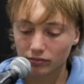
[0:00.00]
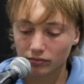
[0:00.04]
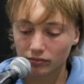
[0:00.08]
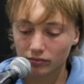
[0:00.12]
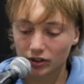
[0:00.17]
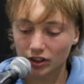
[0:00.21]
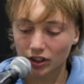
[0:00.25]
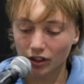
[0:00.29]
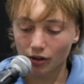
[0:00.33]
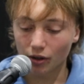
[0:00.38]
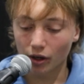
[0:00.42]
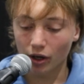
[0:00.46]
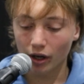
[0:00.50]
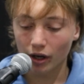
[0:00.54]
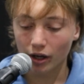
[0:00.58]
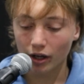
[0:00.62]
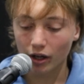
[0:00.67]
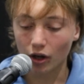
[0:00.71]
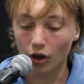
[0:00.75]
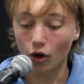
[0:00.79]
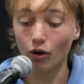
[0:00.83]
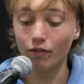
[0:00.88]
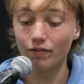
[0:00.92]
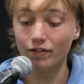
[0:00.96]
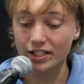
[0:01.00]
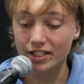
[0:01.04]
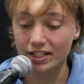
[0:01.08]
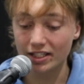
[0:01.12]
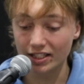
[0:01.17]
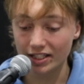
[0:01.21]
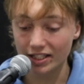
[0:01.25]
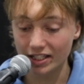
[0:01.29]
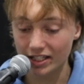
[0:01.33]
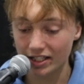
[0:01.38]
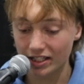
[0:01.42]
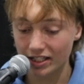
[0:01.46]
So
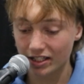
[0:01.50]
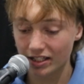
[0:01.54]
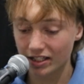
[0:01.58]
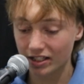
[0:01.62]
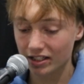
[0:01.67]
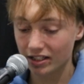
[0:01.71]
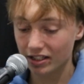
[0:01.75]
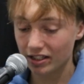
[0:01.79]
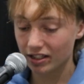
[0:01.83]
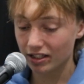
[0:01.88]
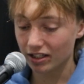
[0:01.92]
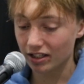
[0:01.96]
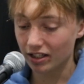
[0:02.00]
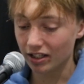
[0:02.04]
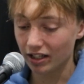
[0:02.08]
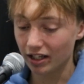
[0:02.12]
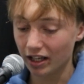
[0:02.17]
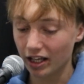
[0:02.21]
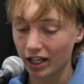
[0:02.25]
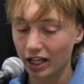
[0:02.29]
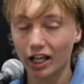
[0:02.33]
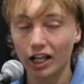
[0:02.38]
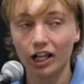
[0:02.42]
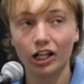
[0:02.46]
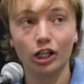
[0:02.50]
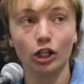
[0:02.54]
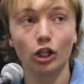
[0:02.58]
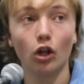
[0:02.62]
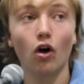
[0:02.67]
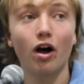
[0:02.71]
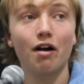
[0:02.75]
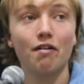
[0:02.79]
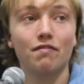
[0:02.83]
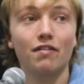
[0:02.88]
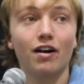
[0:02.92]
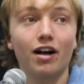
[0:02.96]
obviously
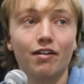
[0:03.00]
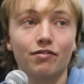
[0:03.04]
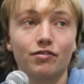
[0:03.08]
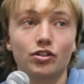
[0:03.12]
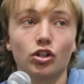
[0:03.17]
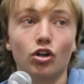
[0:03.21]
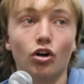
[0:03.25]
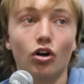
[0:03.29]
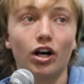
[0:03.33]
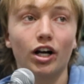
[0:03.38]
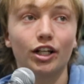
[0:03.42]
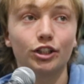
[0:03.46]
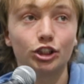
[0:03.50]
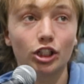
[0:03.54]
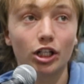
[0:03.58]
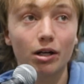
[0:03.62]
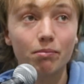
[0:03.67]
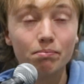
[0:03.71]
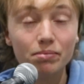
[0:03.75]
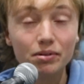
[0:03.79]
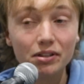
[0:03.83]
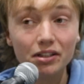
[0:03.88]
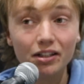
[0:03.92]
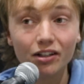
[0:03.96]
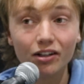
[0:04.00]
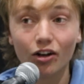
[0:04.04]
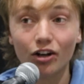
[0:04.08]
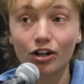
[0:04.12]
life after high jumping,